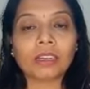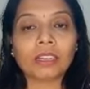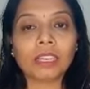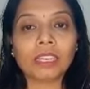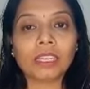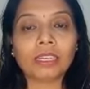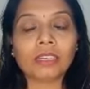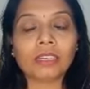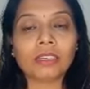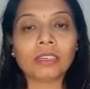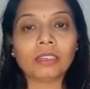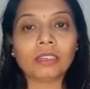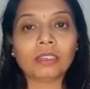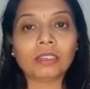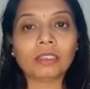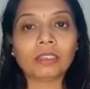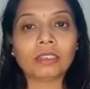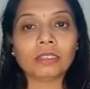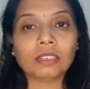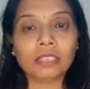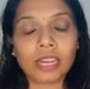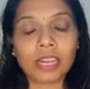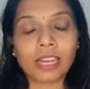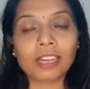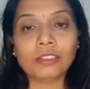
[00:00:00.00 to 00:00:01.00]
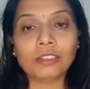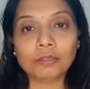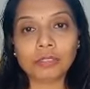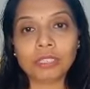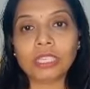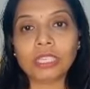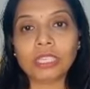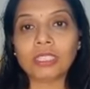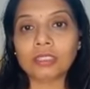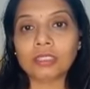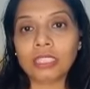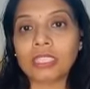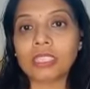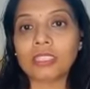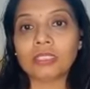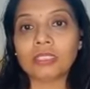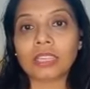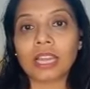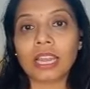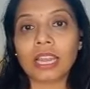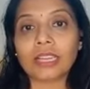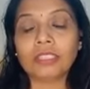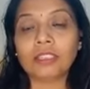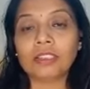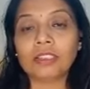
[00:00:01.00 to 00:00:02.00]
in reducing these
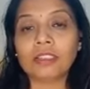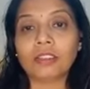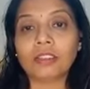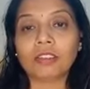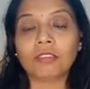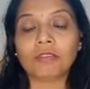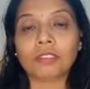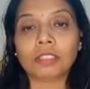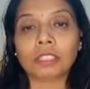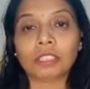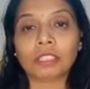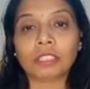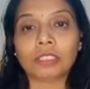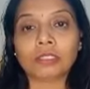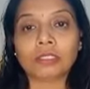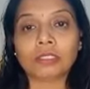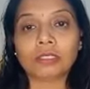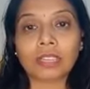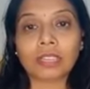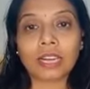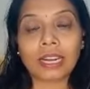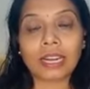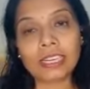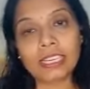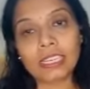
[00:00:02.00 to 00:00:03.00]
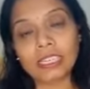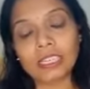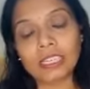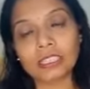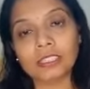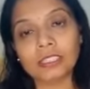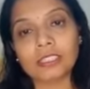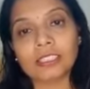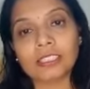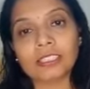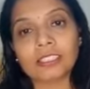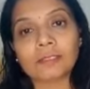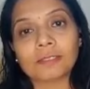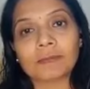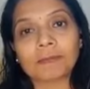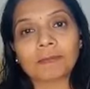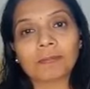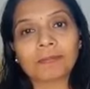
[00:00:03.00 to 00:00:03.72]
kind of conditions.